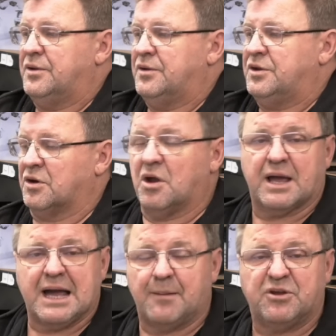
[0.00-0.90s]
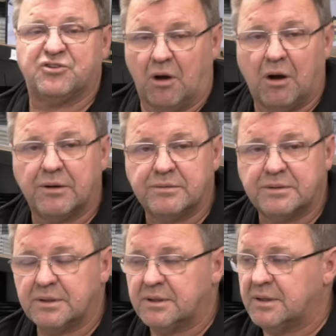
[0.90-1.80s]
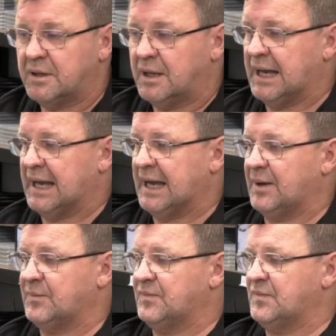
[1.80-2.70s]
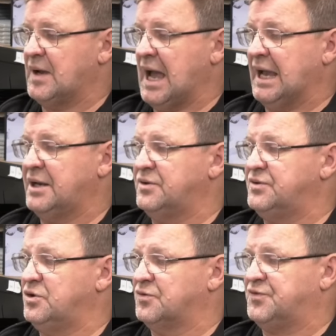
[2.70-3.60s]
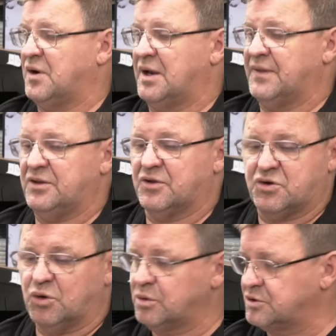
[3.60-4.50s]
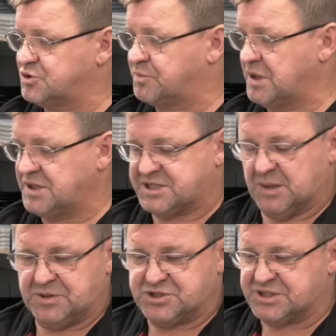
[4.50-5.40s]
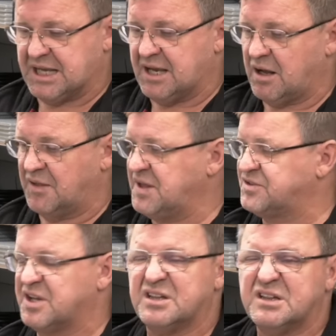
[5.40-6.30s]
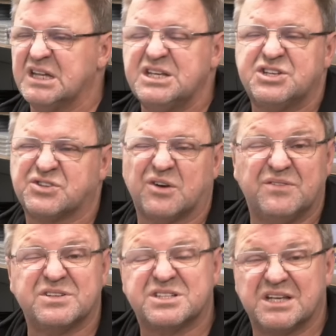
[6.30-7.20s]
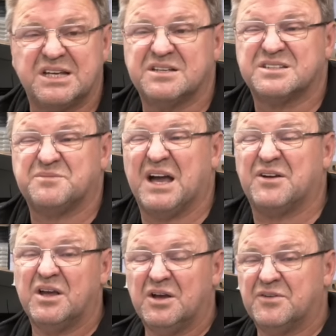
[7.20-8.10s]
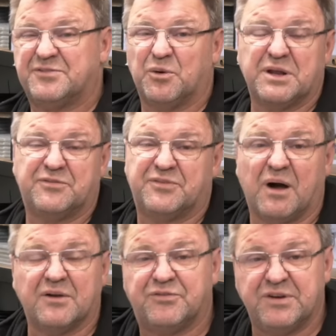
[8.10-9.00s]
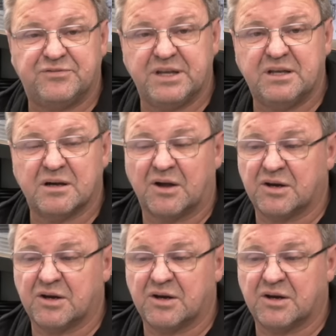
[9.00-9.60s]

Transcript: your lockup is on, and you'll find that the coolers will bring the temperature down. I think the least I've ever seen is about 45, 50 on a